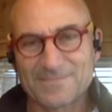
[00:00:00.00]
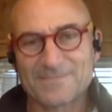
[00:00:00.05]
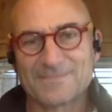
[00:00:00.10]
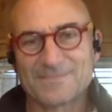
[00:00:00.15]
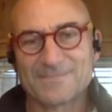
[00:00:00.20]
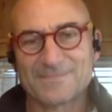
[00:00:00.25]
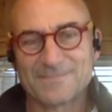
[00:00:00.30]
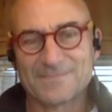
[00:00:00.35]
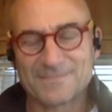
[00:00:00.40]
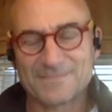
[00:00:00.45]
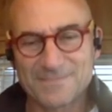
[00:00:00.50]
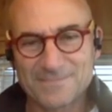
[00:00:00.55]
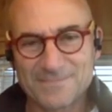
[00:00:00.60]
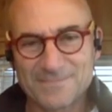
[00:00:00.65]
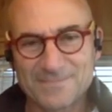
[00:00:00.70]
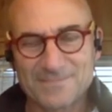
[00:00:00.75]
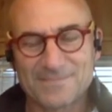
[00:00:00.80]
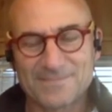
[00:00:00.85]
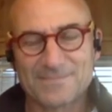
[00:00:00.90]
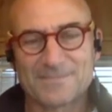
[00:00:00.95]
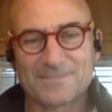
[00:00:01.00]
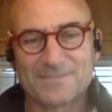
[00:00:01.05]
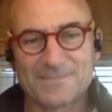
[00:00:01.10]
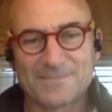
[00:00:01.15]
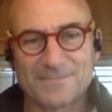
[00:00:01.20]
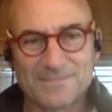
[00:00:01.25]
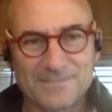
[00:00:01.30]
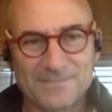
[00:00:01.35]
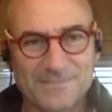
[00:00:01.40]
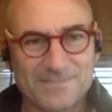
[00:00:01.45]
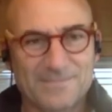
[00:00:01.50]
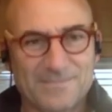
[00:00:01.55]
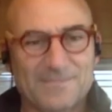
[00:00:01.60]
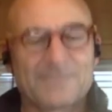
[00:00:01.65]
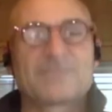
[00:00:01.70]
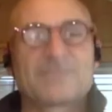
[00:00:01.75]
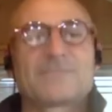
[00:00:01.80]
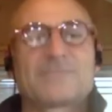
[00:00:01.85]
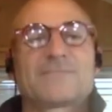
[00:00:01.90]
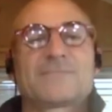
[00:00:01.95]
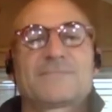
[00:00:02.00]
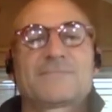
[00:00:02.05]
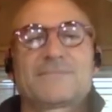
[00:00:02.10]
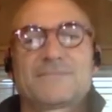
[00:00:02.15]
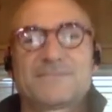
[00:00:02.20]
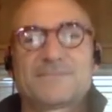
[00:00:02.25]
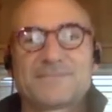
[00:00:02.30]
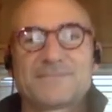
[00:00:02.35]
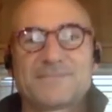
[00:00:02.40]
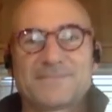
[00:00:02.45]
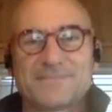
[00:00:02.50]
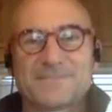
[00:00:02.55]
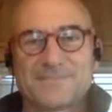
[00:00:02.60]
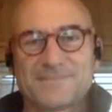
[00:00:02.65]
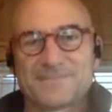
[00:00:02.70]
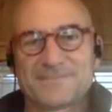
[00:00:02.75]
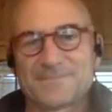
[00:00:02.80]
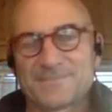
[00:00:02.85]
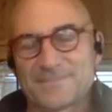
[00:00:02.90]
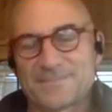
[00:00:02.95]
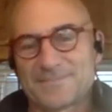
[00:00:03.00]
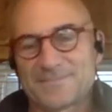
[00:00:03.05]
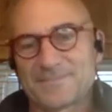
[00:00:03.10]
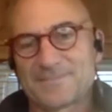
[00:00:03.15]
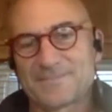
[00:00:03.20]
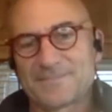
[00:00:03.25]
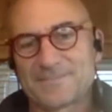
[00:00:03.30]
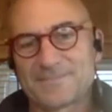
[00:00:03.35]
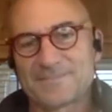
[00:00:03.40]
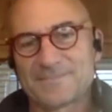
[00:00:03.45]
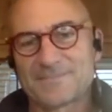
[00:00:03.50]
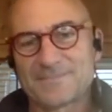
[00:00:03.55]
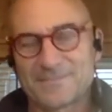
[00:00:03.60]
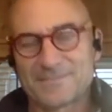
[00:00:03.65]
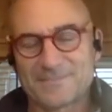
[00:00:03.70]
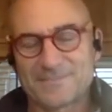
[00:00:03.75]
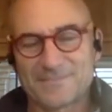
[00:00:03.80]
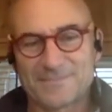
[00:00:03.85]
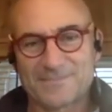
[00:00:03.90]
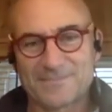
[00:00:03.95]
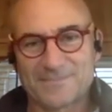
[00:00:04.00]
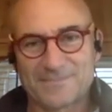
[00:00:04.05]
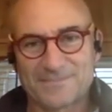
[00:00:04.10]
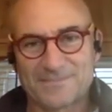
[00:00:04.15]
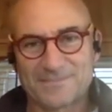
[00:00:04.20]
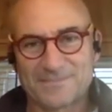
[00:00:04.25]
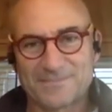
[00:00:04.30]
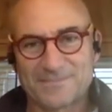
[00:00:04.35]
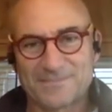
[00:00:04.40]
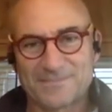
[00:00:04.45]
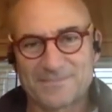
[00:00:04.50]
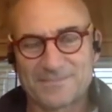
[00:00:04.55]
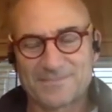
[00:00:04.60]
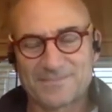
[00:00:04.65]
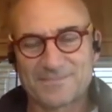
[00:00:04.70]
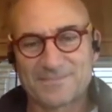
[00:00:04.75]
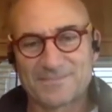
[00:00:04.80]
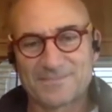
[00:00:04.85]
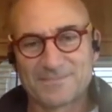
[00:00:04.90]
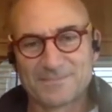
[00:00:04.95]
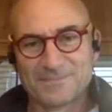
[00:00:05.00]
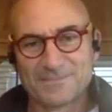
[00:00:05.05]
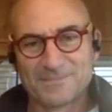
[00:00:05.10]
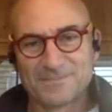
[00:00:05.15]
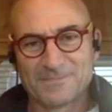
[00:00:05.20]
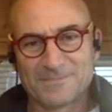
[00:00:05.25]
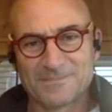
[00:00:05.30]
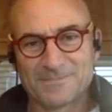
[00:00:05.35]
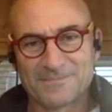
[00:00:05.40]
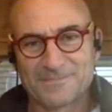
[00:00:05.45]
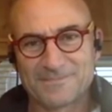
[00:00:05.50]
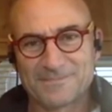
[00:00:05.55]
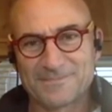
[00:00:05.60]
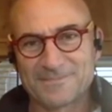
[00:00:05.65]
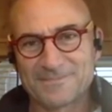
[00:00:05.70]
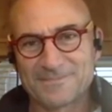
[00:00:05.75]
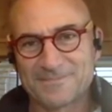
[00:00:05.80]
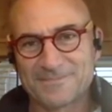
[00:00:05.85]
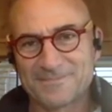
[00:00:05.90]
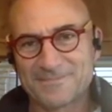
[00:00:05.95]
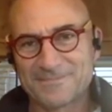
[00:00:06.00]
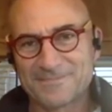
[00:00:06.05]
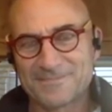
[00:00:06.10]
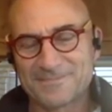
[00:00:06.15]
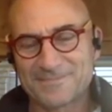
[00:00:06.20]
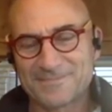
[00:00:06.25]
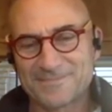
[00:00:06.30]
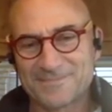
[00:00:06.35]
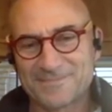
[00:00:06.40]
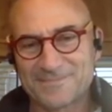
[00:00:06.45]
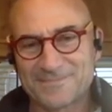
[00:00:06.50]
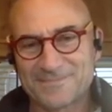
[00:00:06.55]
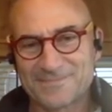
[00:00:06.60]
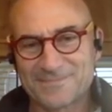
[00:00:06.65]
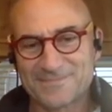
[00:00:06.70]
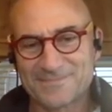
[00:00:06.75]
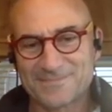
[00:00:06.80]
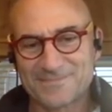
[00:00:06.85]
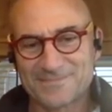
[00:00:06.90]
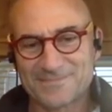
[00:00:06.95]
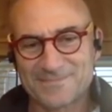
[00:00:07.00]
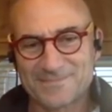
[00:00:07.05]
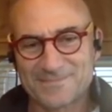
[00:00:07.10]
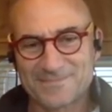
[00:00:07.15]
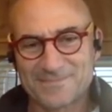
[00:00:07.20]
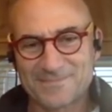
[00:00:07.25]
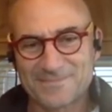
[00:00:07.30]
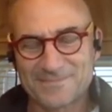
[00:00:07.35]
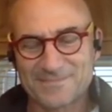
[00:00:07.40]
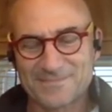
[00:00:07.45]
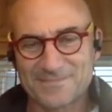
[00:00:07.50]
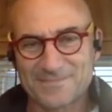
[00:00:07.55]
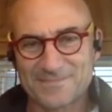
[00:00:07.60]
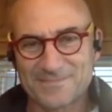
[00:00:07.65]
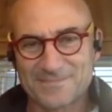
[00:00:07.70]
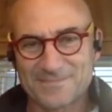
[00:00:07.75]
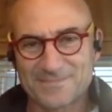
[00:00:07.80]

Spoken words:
(silent)